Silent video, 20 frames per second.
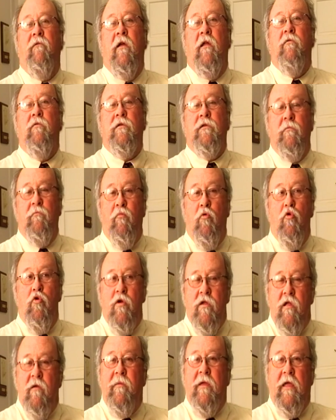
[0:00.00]
and it was
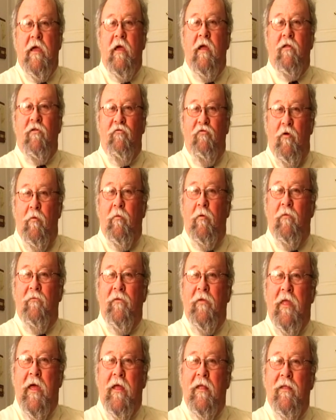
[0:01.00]
important to me to get in trouble
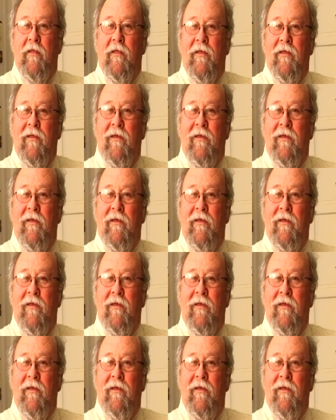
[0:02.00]
for that.